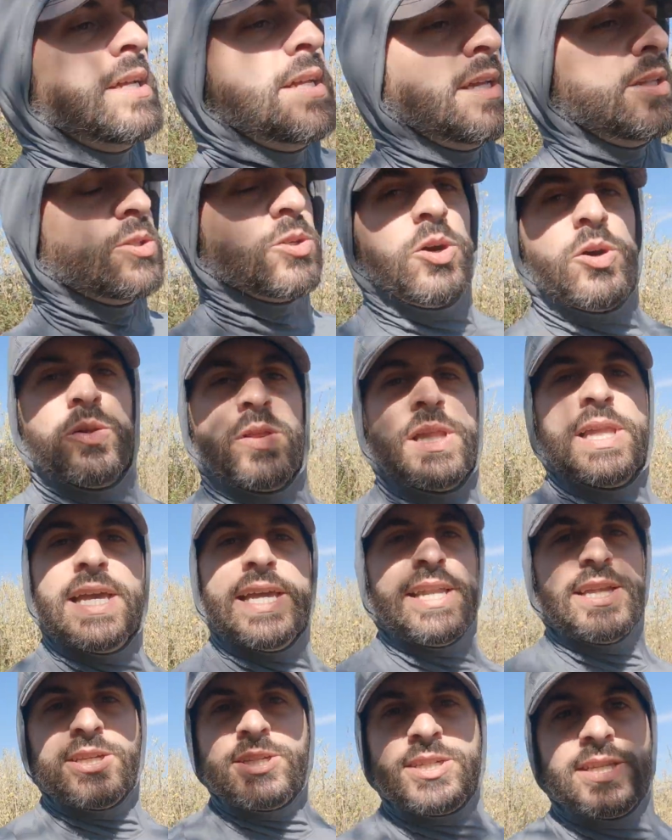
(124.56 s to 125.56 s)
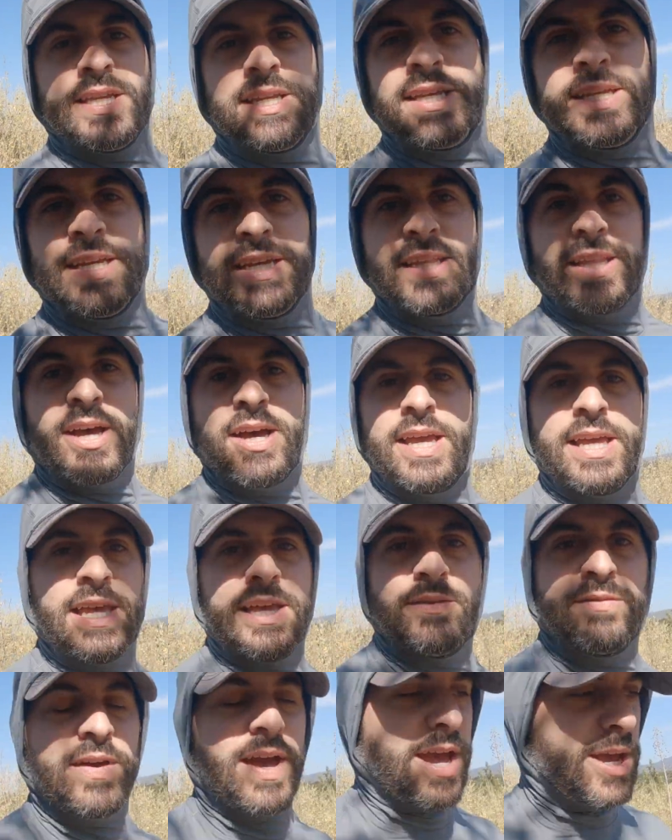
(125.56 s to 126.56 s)
basically like long sleeve
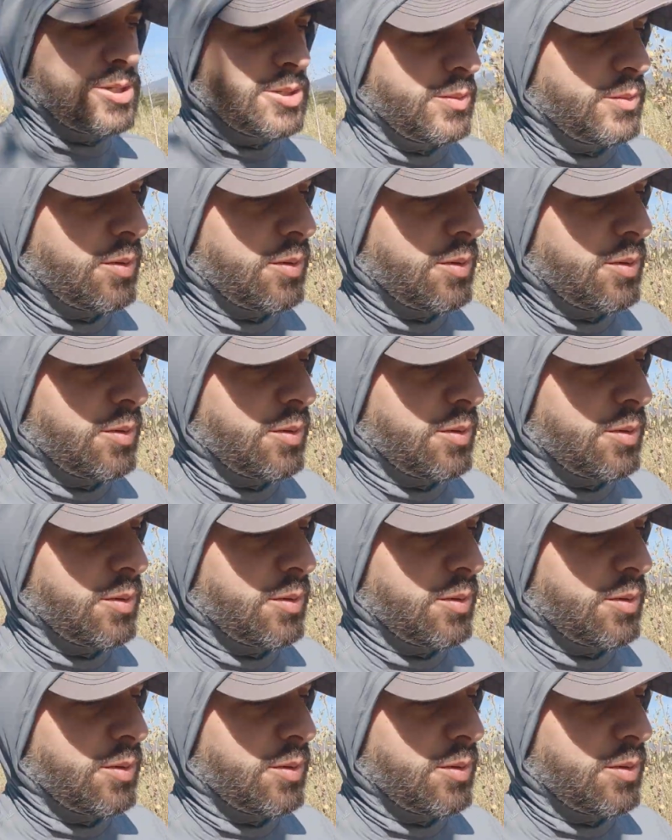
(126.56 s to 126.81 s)
protection, not only